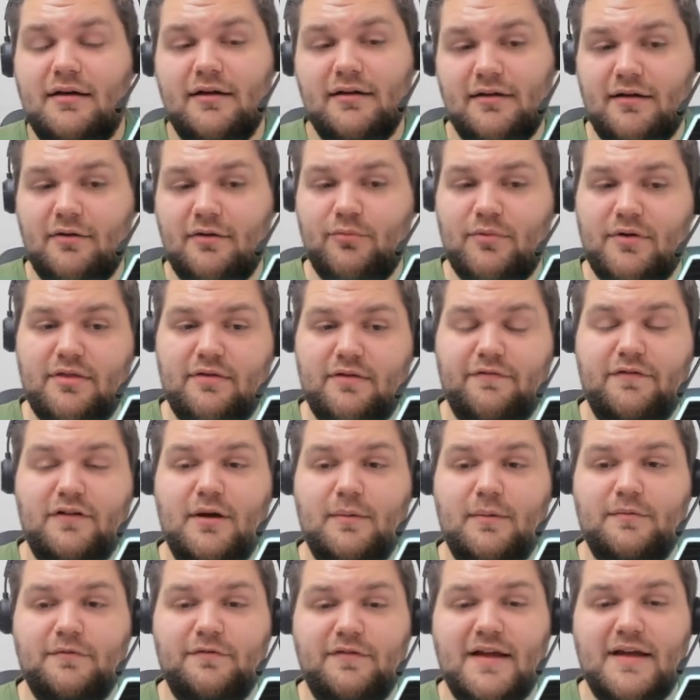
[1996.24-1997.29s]
with a
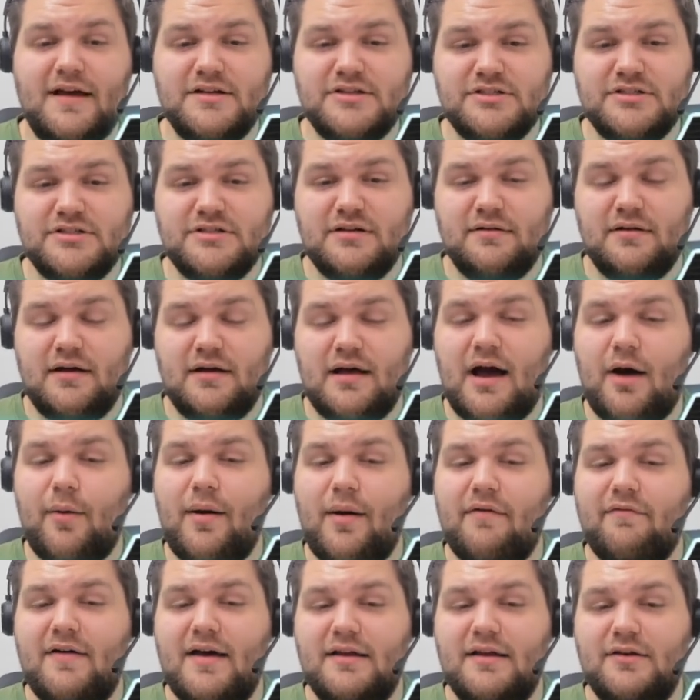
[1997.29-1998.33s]
flopped flush.
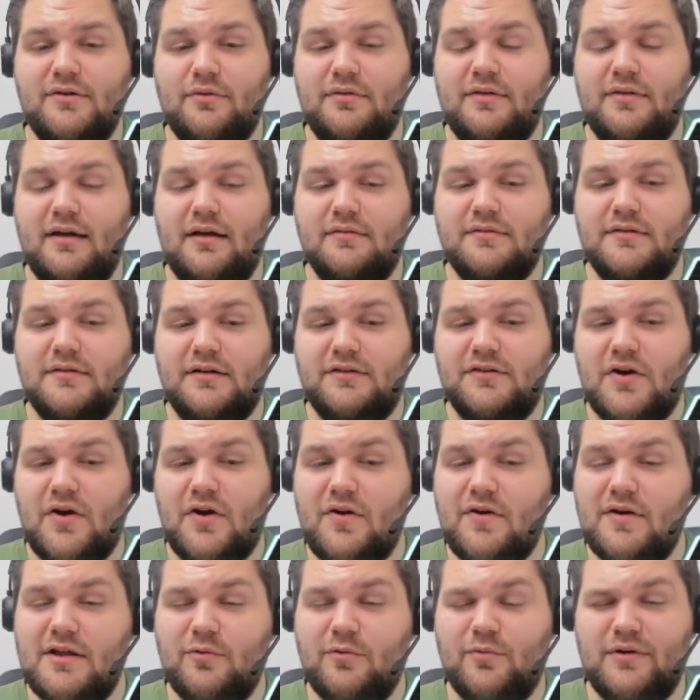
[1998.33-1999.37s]
However, I do think on the
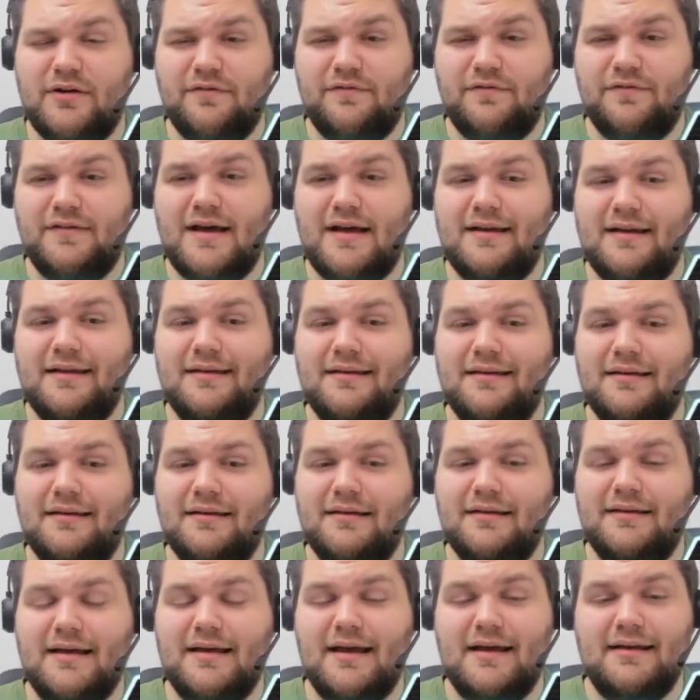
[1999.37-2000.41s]
turn he would have gotten
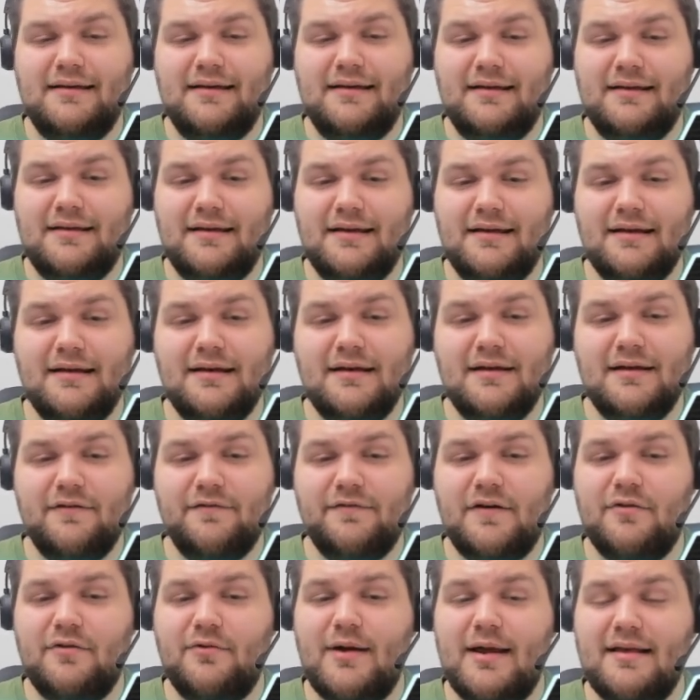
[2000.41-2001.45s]
it in if
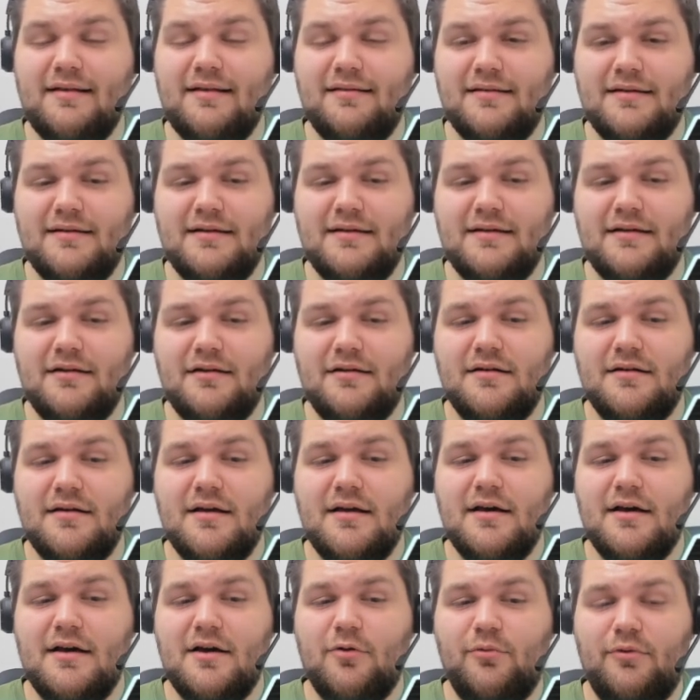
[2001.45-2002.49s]
I raise it here
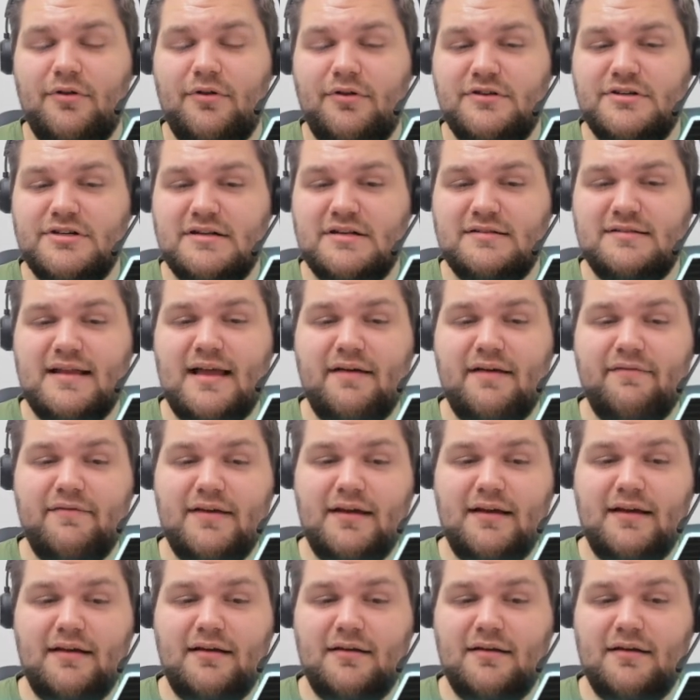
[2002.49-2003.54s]
with just
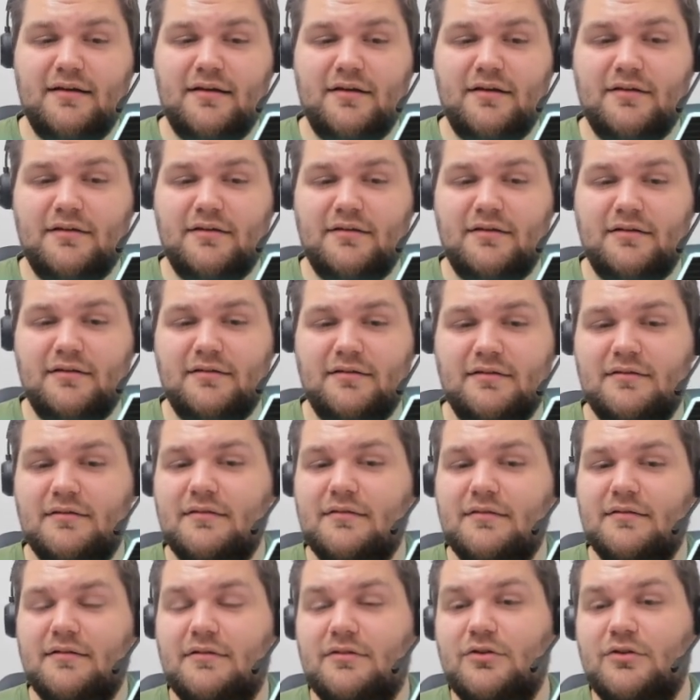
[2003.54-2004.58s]
having
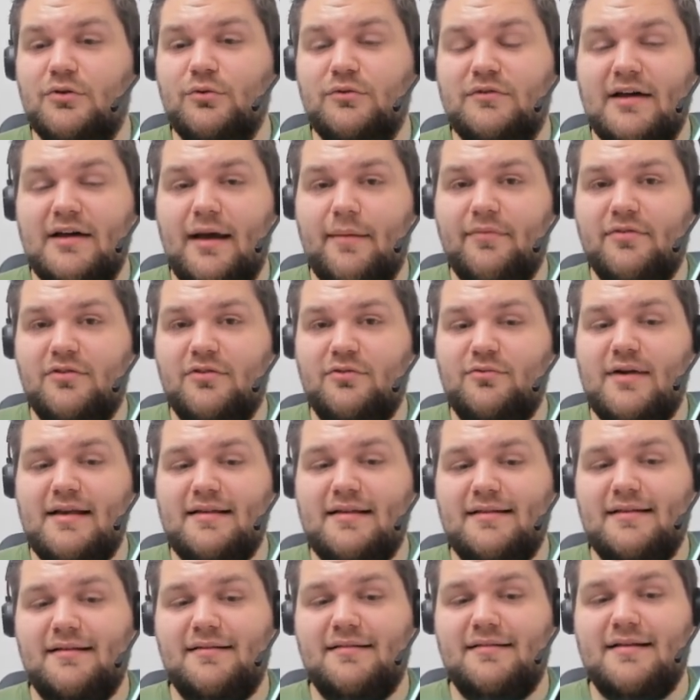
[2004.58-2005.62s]
2 times the
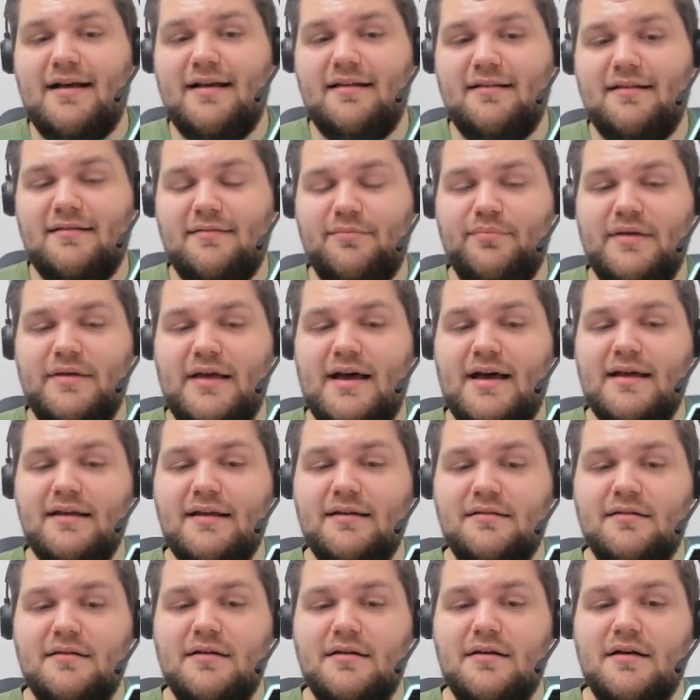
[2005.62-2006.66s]
raising size
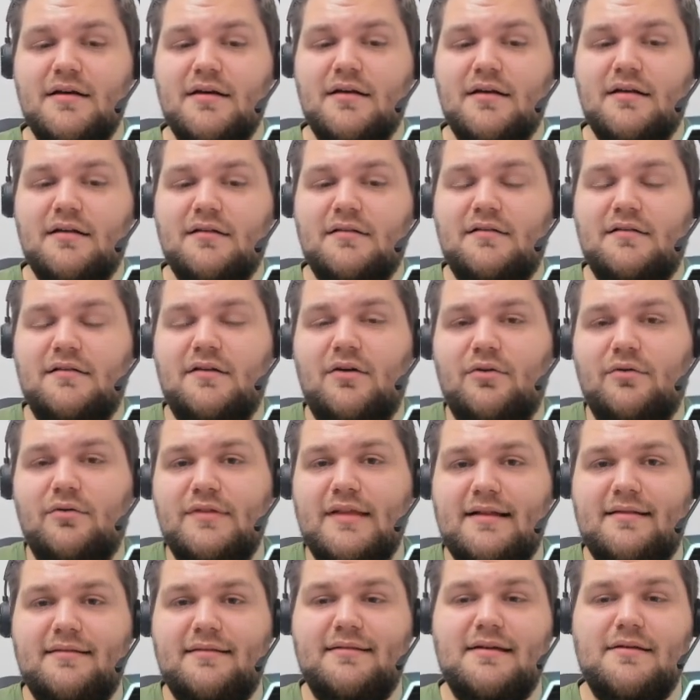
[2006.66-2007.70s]
behind. So
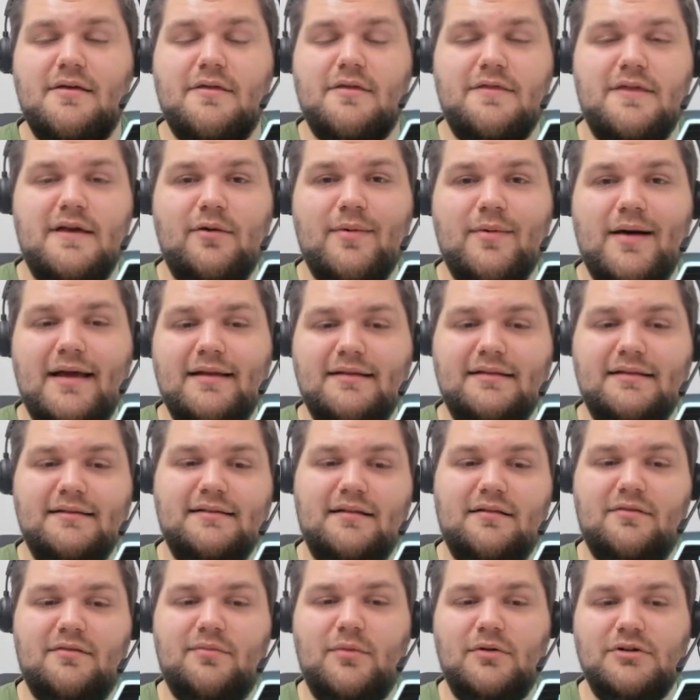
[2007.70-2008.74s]
that's another thing why I did
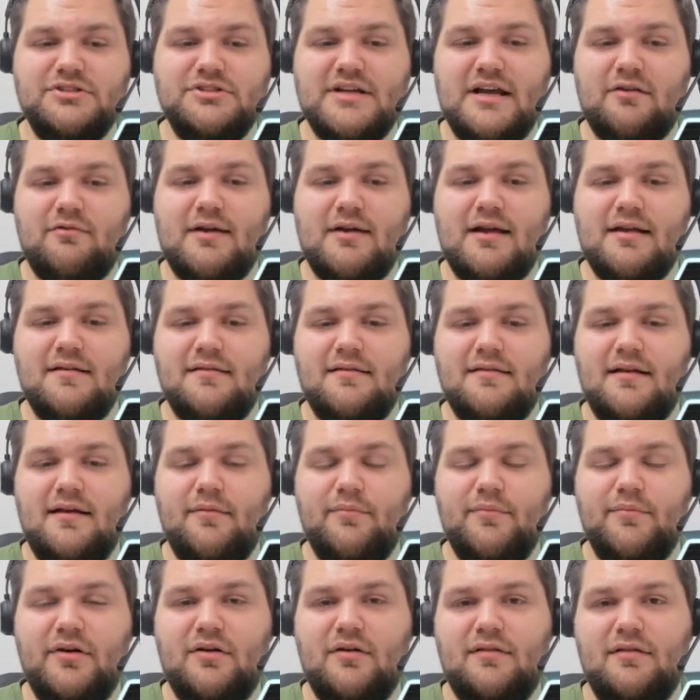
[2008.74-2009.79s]
the small check raise,
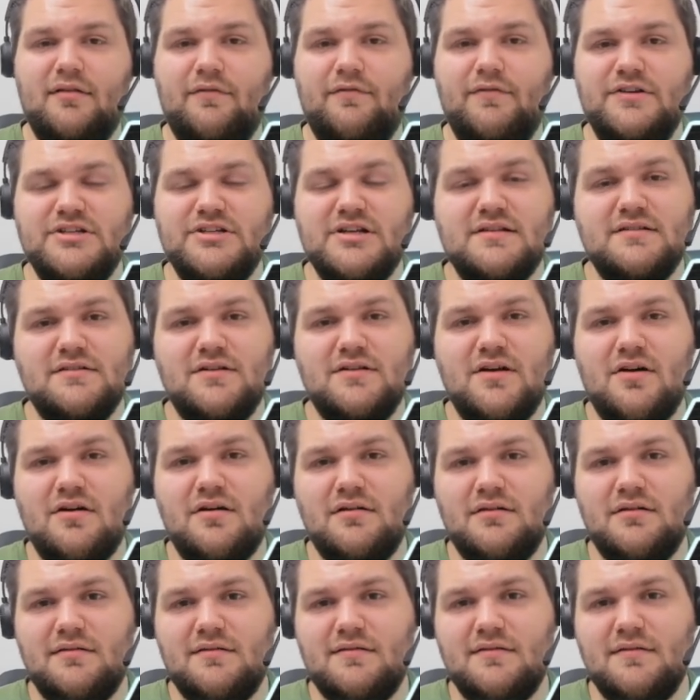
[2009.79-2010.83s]
because if he just
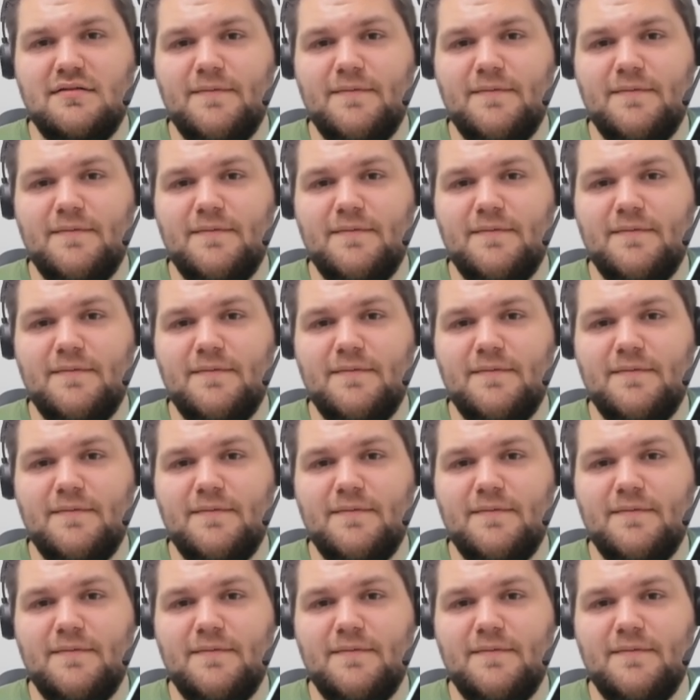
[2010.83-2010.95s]
calls,